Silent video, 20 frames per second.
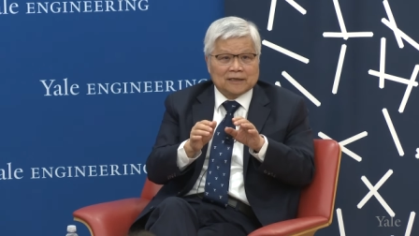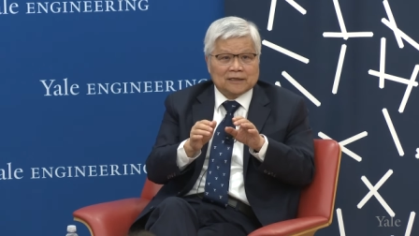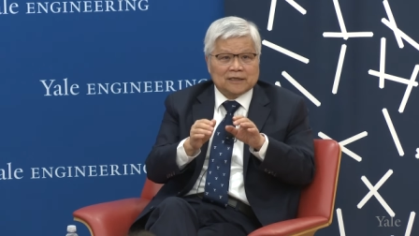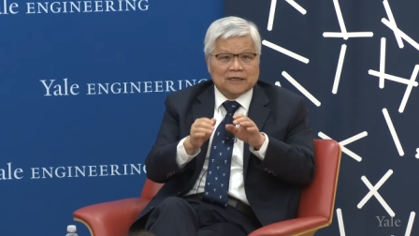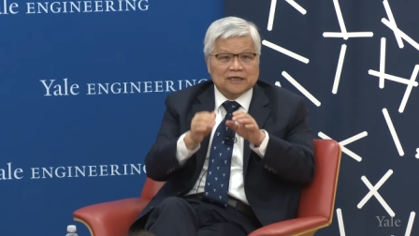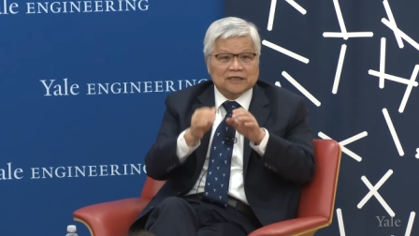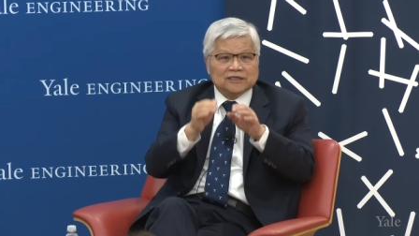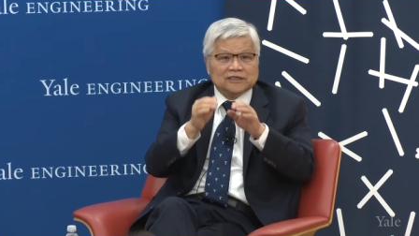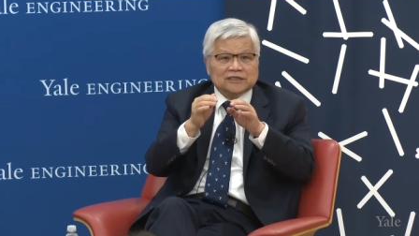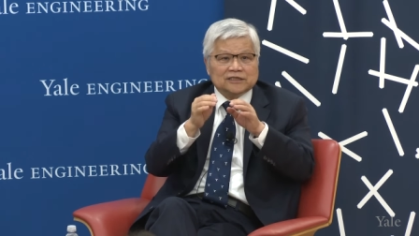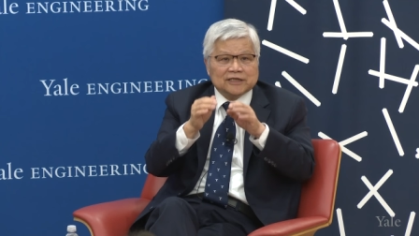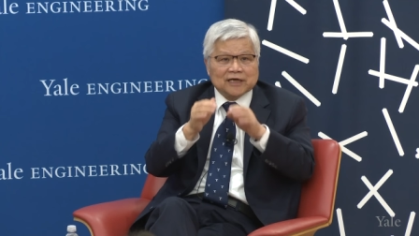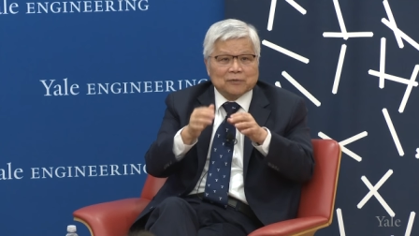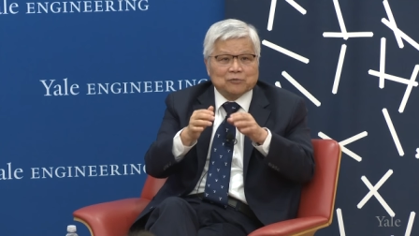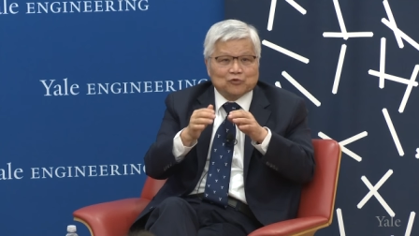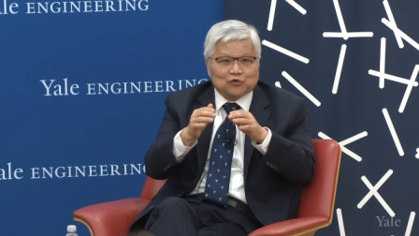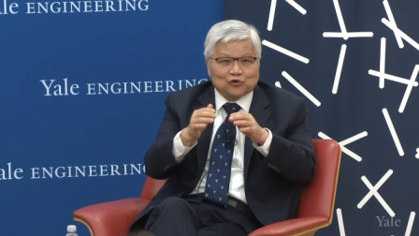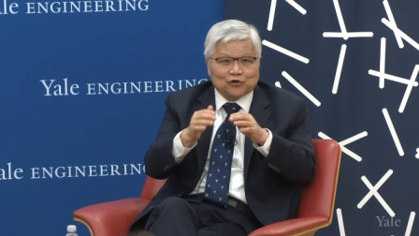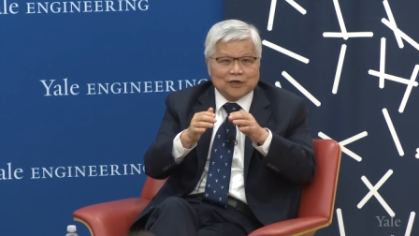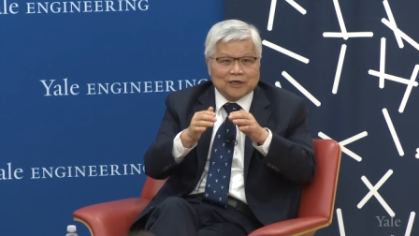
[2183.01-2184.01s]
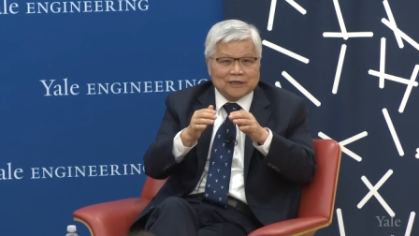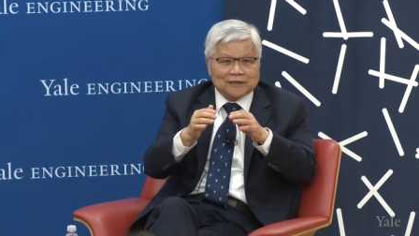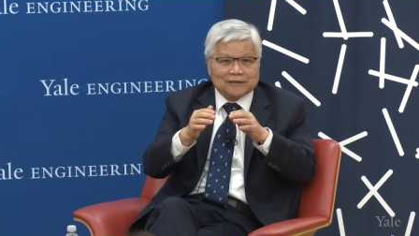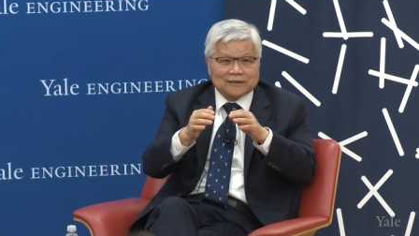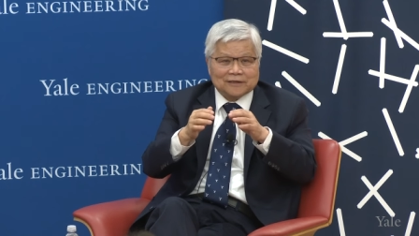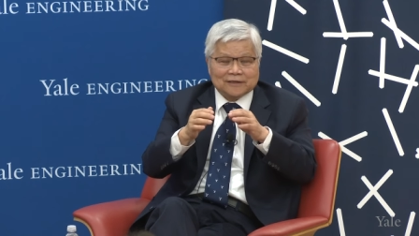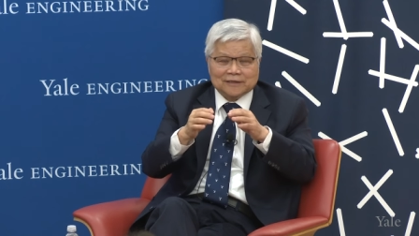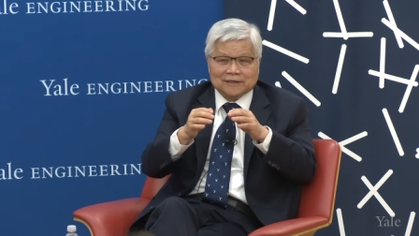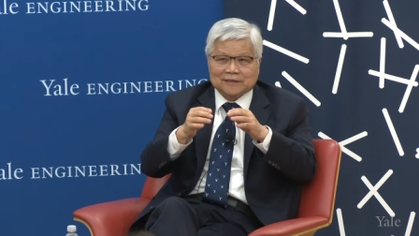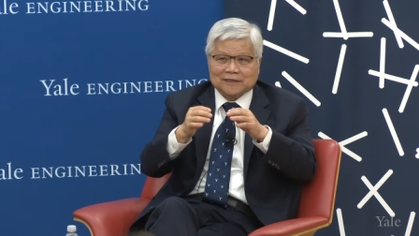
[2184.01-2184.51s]
His job
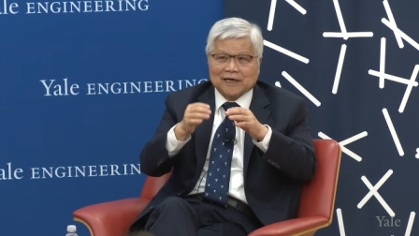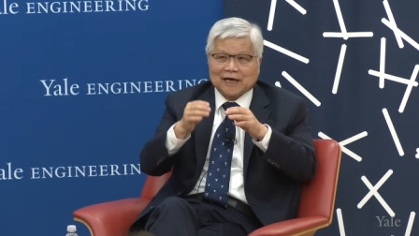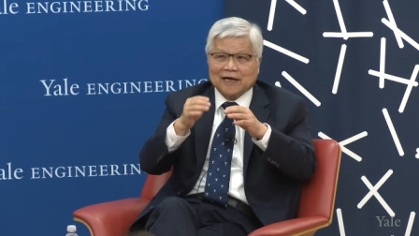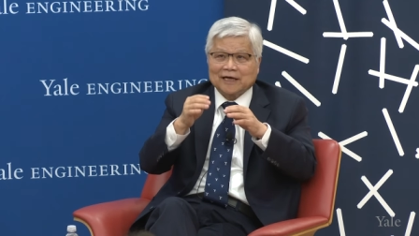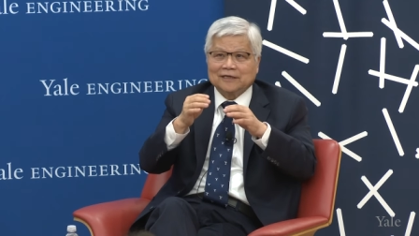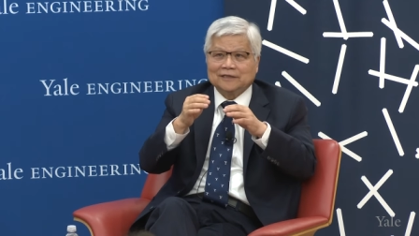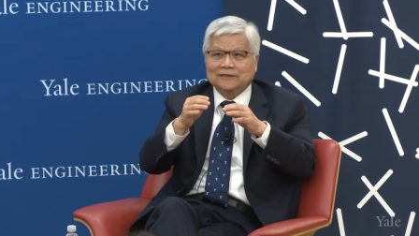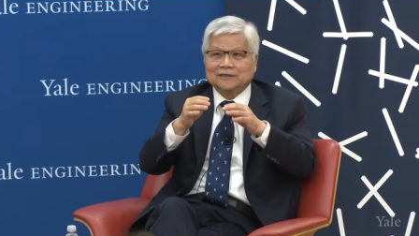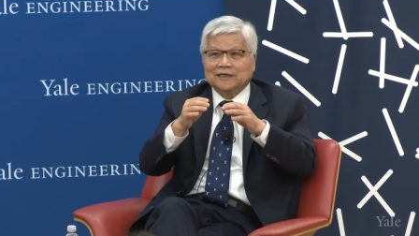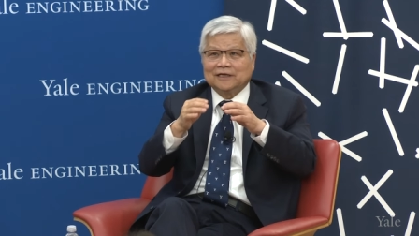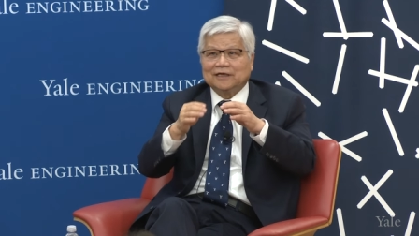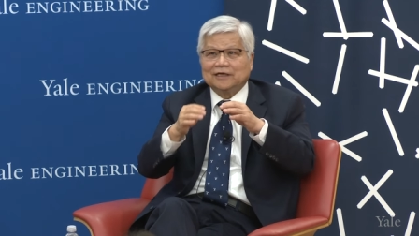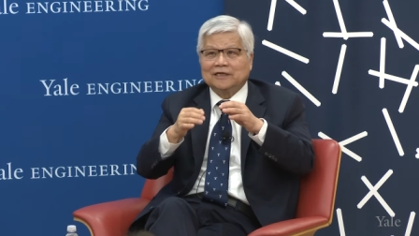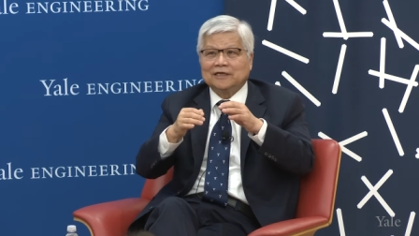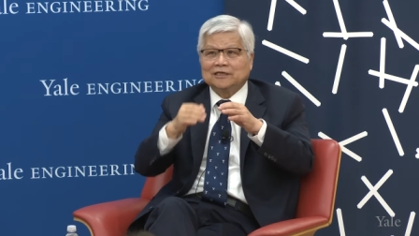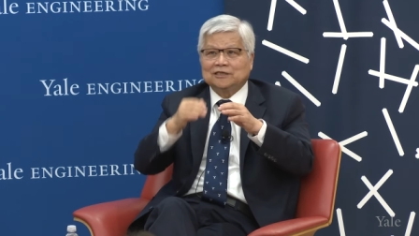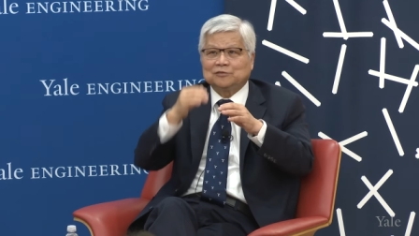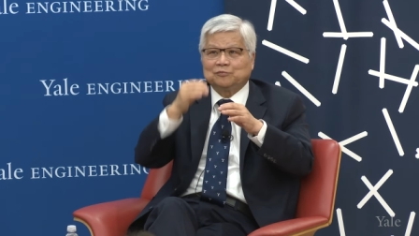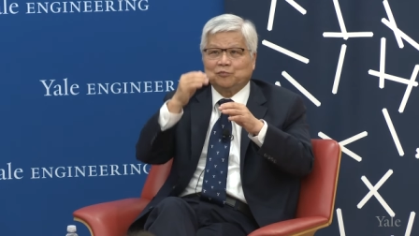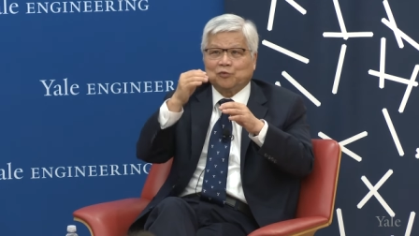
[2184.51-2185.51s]
grade is higher than his